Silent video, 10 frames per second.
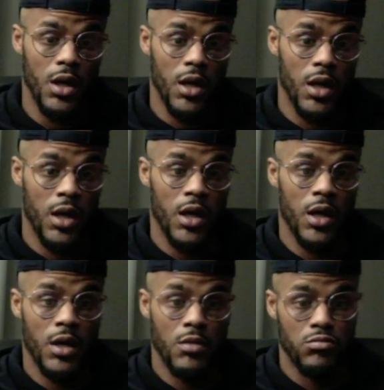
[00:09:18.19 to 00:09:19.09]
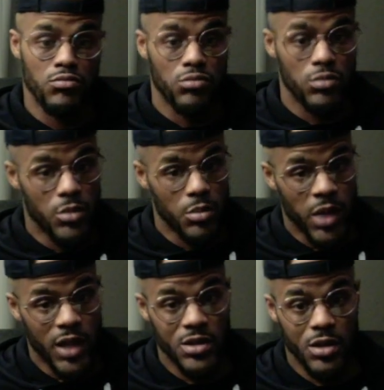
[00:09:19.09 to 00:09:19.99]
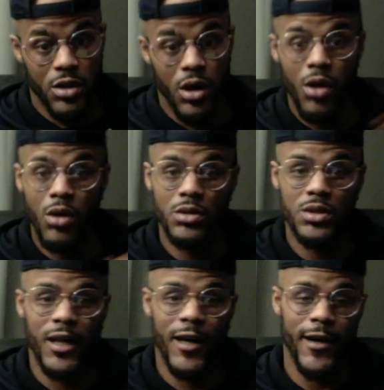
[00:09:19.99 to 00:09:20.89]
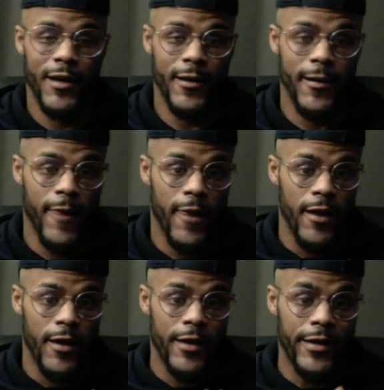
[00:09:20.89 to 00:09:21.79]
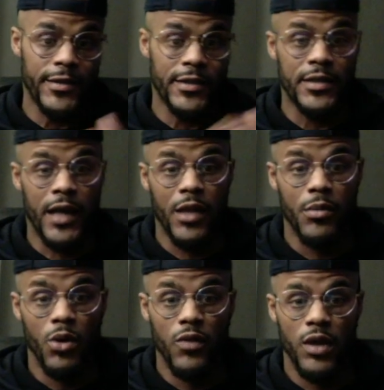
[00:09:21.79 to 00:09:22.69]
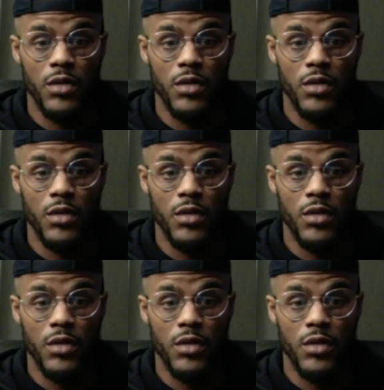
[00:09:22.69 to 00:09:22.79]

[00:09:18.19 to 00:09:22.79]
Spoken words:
And based on those, like, it's a solid movie.